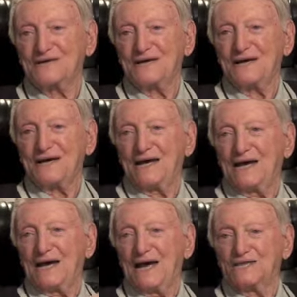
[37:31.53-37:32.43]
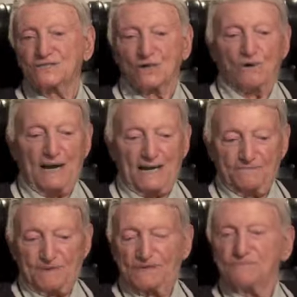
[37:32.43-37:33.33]
Sure. And so I had a
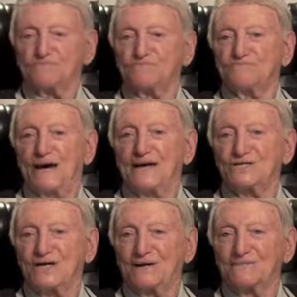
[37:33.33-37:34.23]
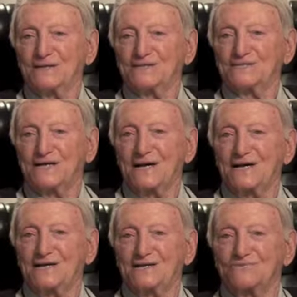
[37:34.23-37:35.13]
big badge on me
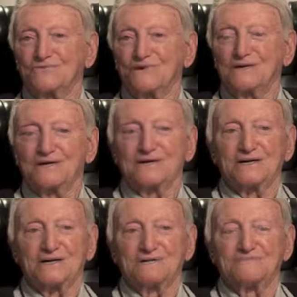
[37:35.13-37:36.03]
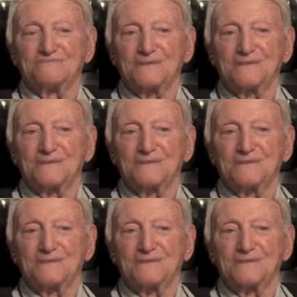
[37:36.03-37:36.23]
saying, uh,